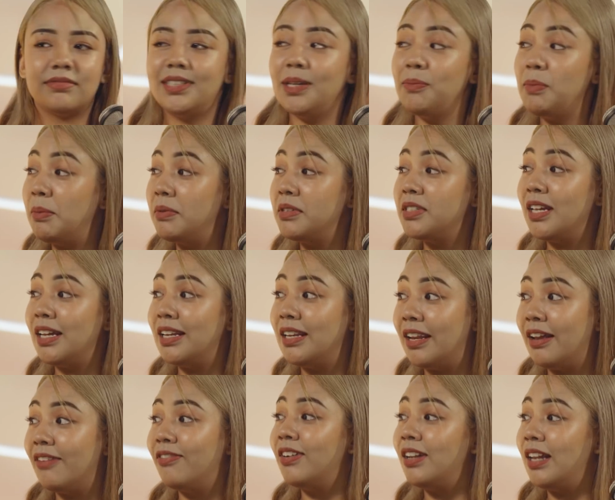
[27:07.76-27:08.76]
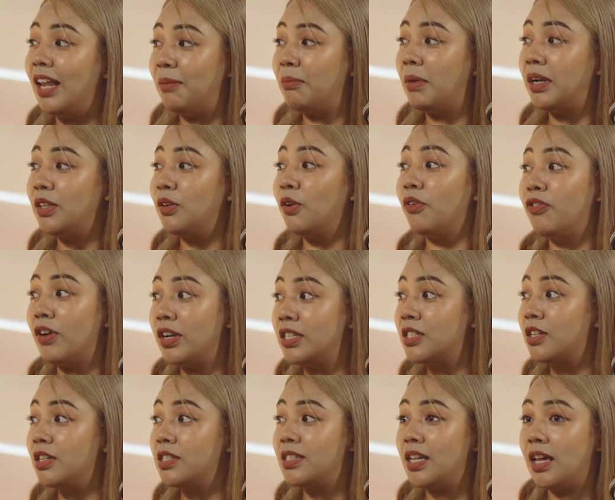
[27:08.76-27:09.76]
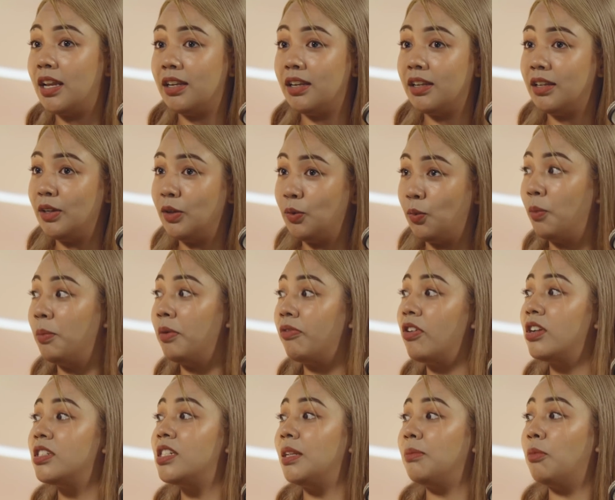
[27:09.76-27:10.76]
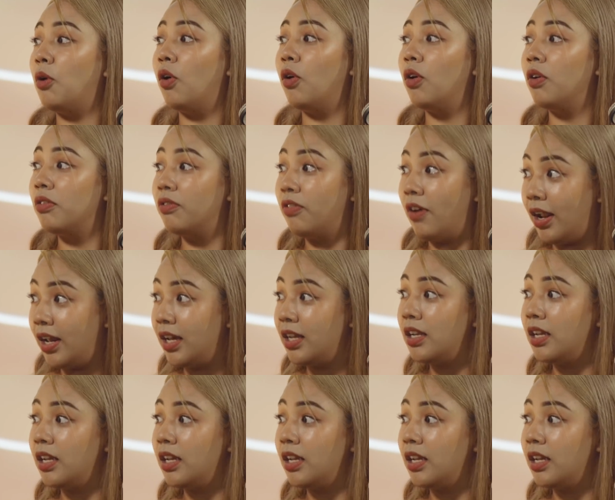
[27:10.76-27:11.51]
Some people say never lend money to your friends because then you won't be friends anymore, right?